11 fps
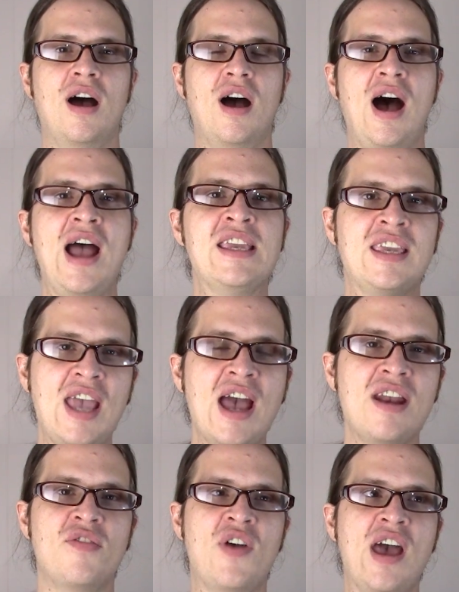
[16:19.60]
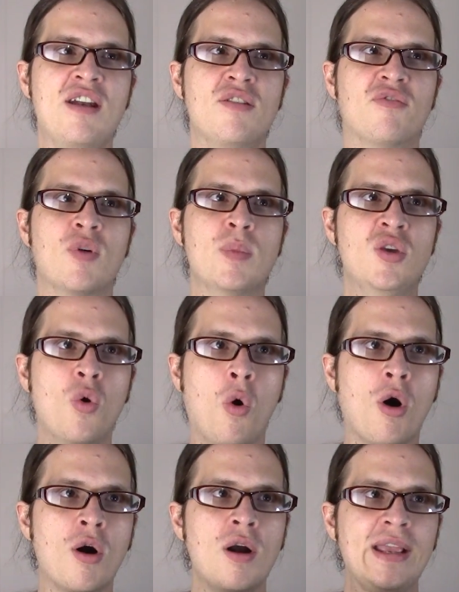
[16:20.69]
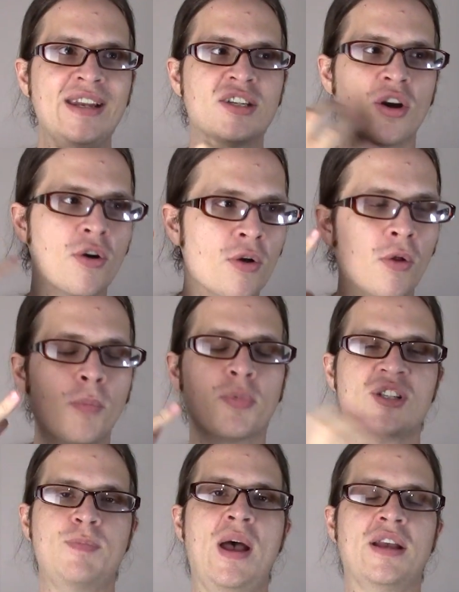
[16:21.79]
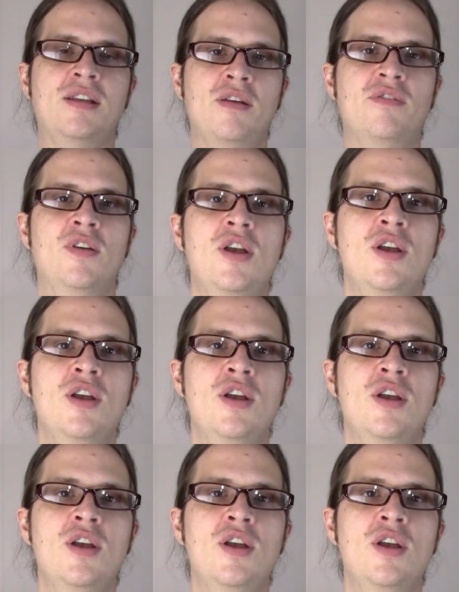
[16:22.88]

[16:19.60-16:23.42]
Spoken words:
I get that from your internal perspective,